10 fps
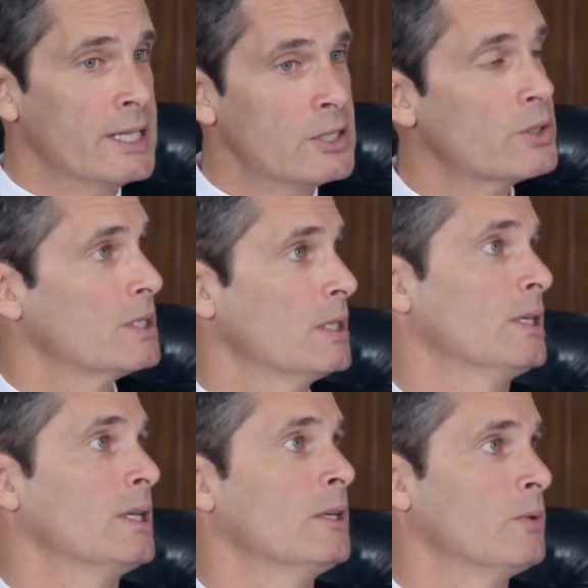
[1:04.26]

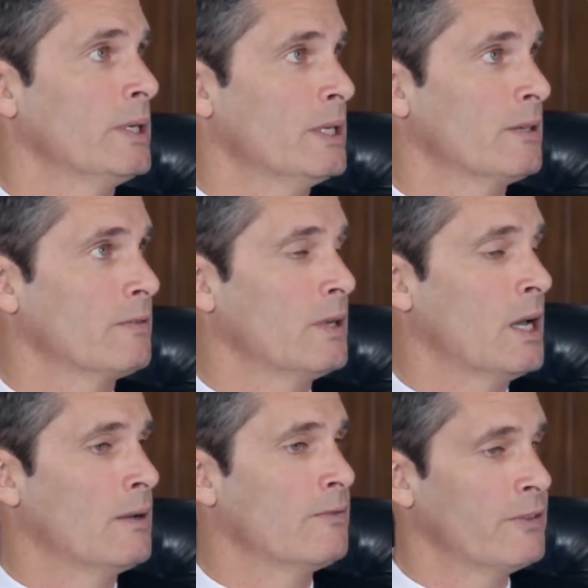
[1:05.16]
interested in reading
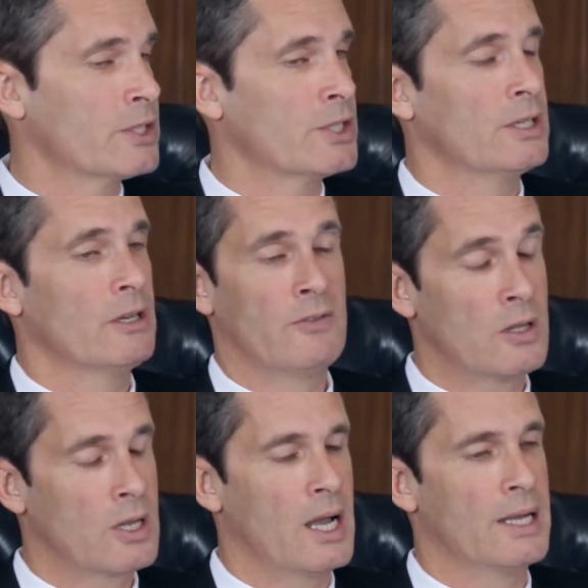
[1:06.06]
fiction of
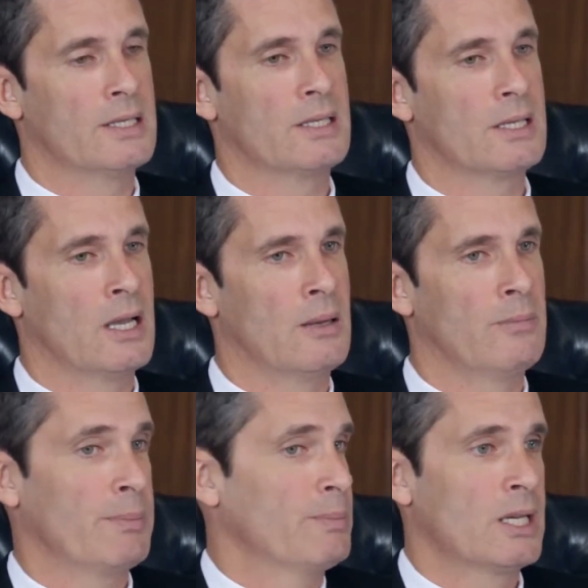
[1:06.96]
all kinds,
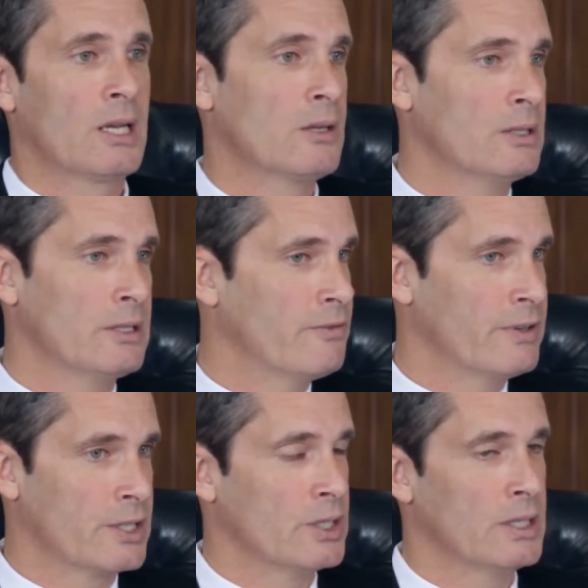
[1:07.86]
but particularly
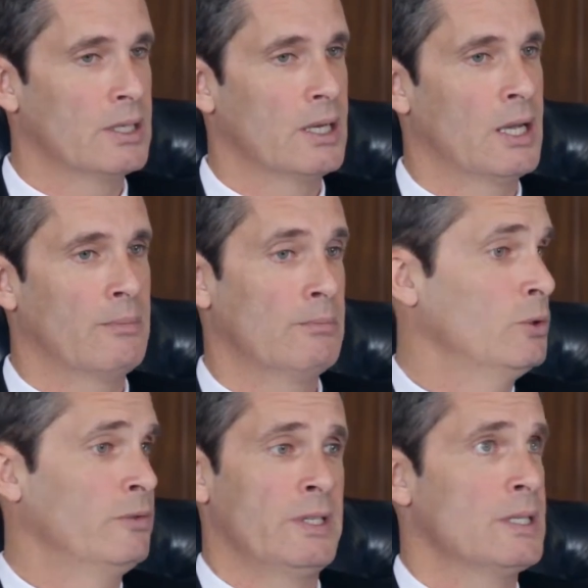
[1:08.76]
fiction,
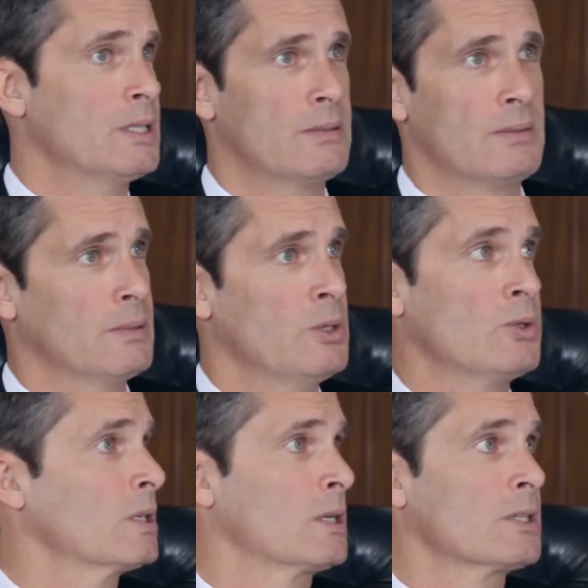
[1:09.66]
movies,
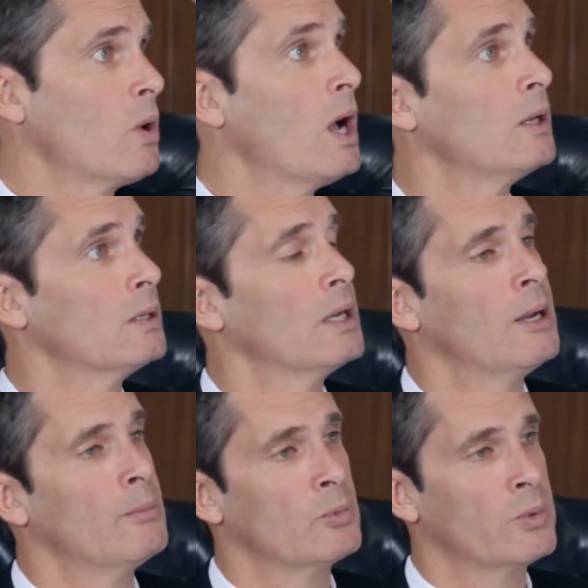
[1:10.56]
music as well,
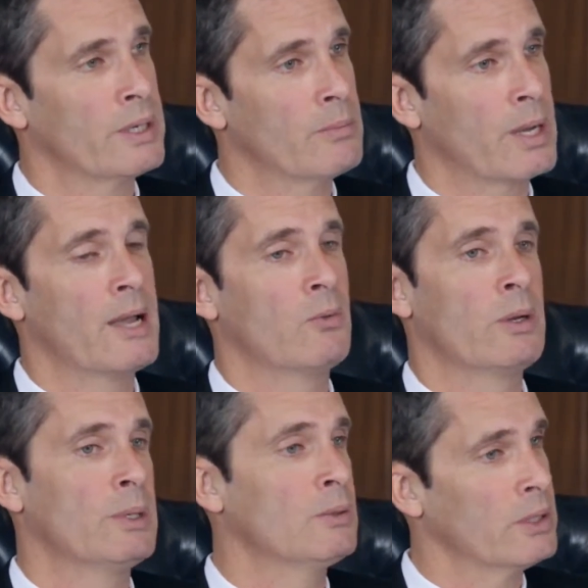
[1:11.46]
written by
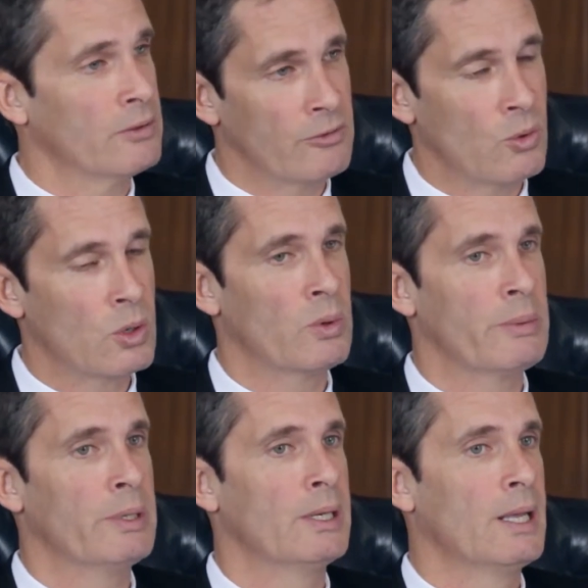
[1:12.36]
women, written for
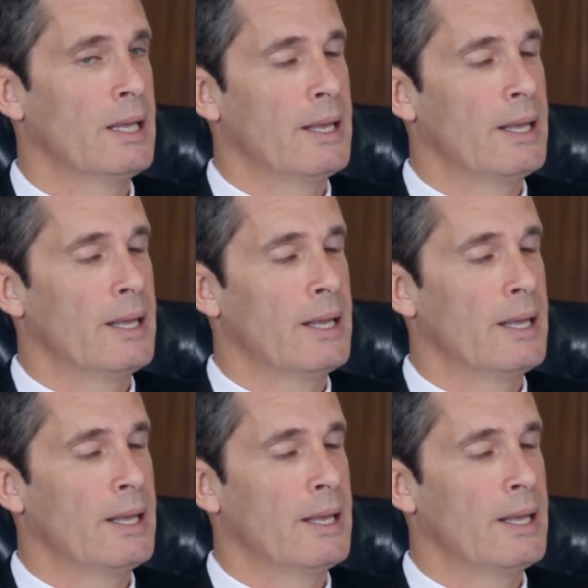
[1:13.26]
women,